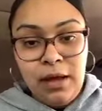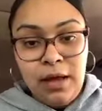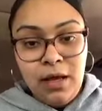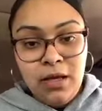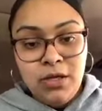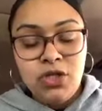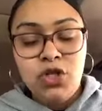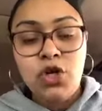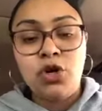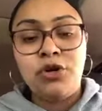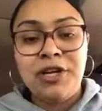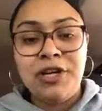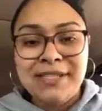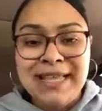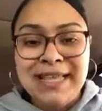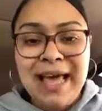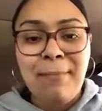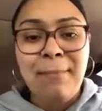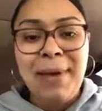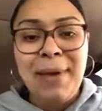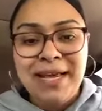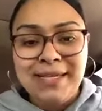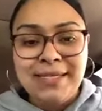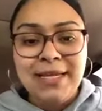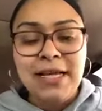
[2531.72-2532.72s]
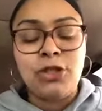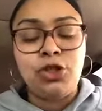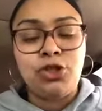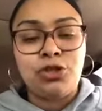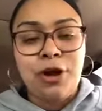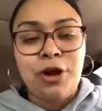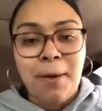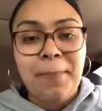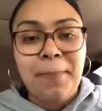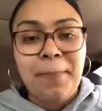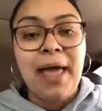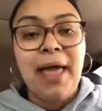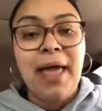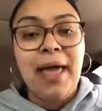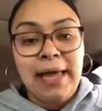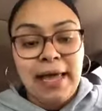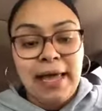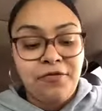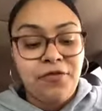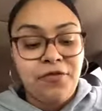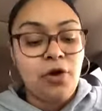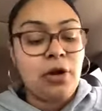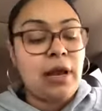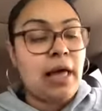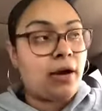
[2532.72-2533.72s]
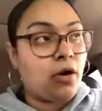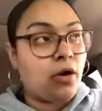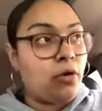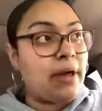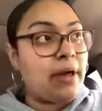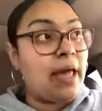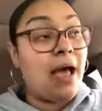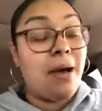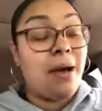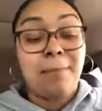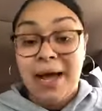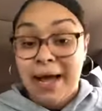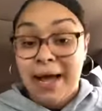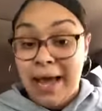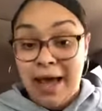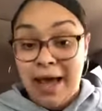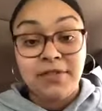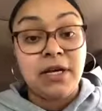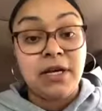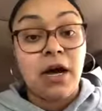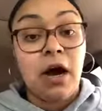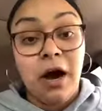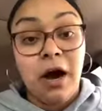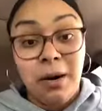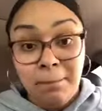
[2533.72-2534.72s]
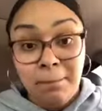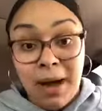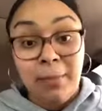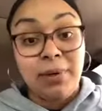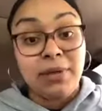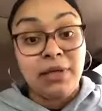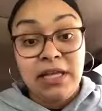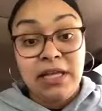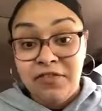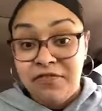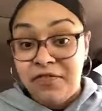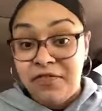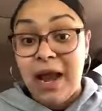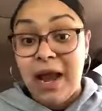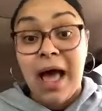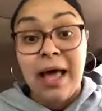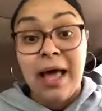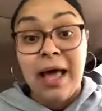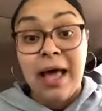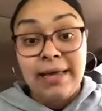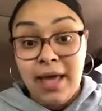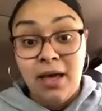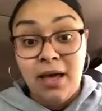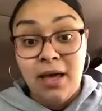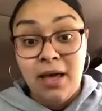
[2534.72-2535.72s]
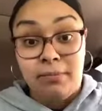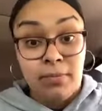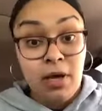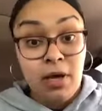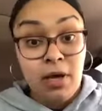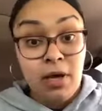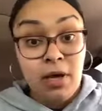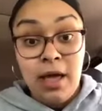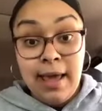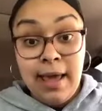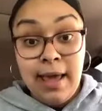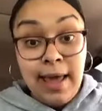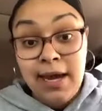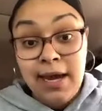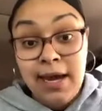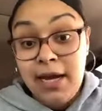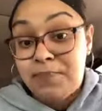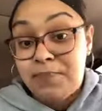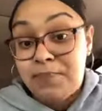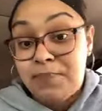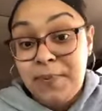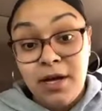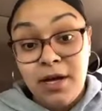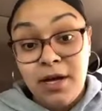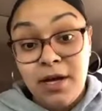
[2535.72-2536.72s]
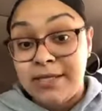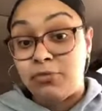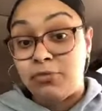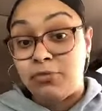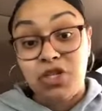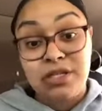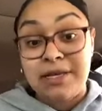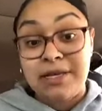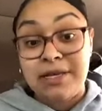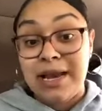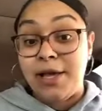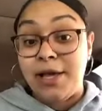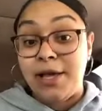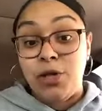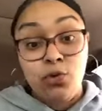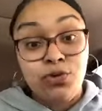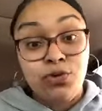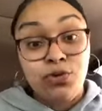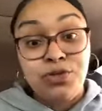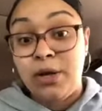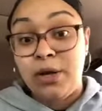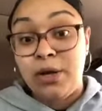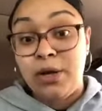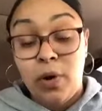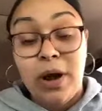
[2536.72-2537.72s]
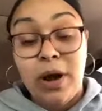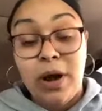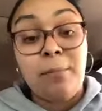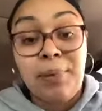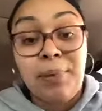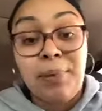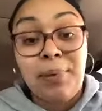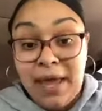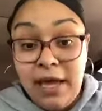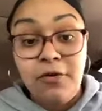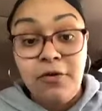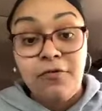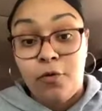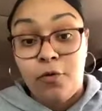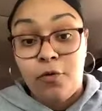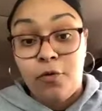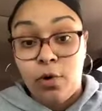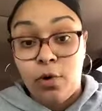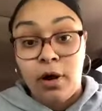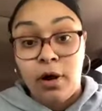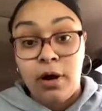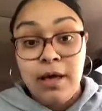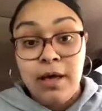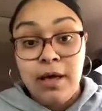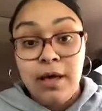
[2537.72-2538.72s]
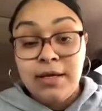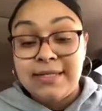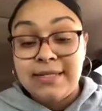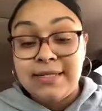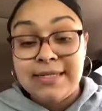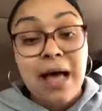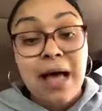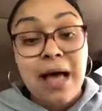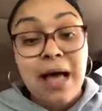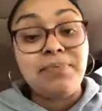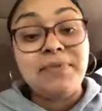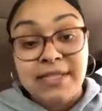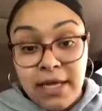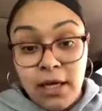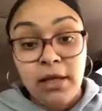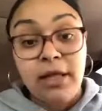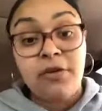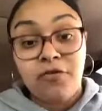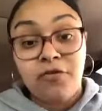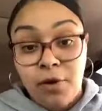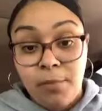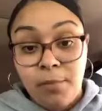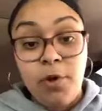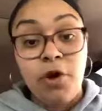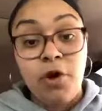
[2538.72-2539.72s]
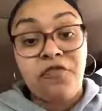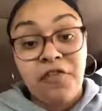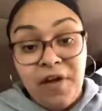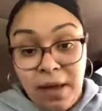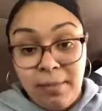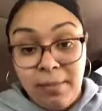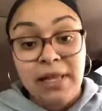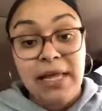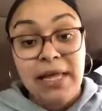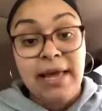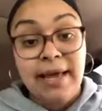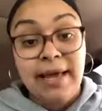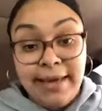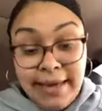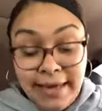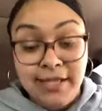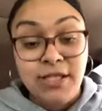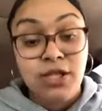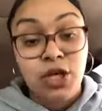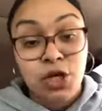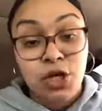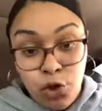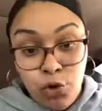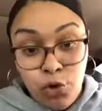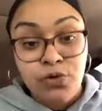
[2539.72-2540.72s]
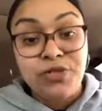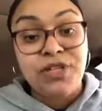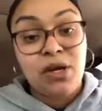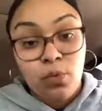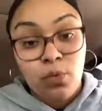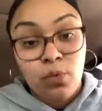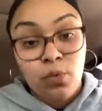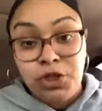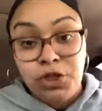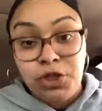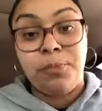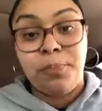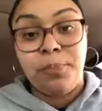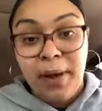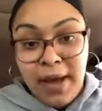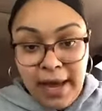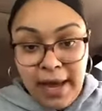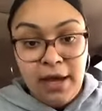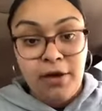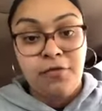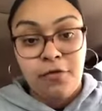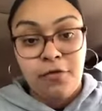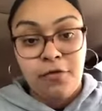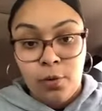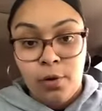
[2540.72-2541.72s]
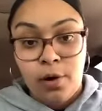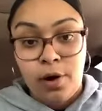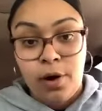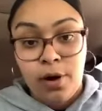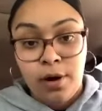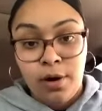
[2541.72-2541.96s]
So does that make sense? Drop an eight if you're like, okay, I might have to up my belief in I am. And it's because I'm just not using what I'm paying for. Stop stealing from your family and get to using what you're paying for.